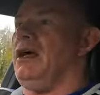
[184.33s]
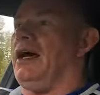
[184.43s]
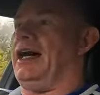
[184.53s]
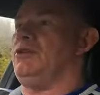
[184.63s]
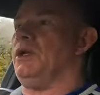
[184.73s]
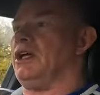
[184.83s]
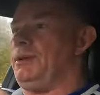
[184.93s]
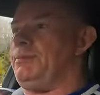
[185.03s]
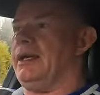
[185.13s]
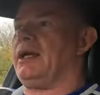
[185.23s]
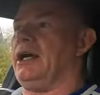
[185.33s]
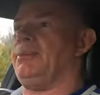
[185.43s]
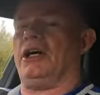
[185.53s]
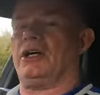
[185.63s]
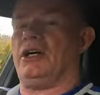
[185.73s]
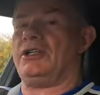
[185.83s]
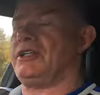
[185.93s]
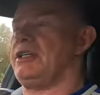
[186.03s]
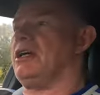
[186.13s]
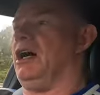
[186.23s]
And we're going to be picking up a
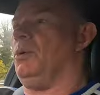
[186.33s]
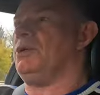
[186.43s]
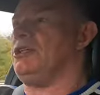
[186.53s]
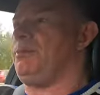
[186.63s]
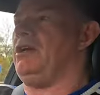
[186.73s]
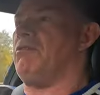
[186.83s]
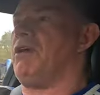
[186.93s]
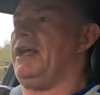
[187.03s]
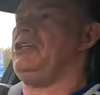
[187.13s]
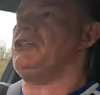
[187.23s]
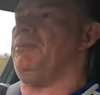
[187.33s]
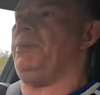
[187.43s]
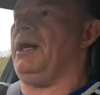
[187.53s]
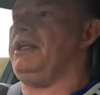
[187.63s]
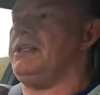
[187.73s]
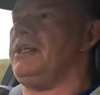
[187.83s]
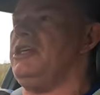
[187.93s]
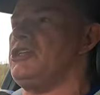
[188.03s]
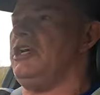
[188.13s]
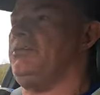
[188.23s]
courtesy car, which has been arranged by the
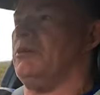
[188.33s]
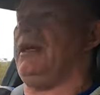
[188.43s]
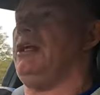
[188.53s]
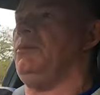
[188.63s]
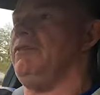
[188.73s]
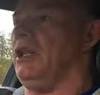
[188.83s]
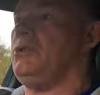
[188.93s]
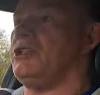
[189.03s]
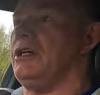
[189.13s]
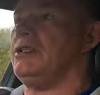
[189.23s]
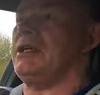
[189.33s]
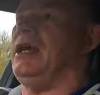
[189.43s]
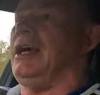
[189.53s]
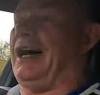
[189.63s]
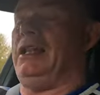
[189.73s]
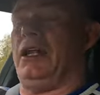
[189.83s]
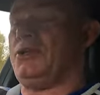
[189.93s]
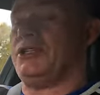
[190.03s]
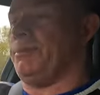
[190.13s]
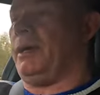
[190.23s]
dealership directly with Lotus. And
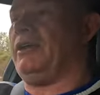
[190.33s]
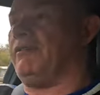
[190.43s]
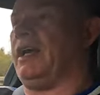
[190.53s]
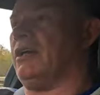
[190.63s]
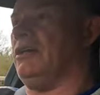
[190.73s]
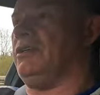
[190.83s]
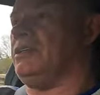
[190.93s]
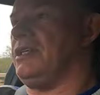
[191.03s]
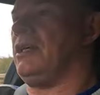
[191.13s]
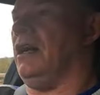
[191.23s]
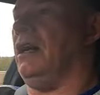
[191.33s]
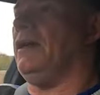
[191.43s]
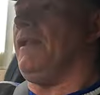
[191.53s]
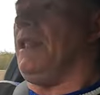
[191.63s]
Lotus are paying for that courtesy car.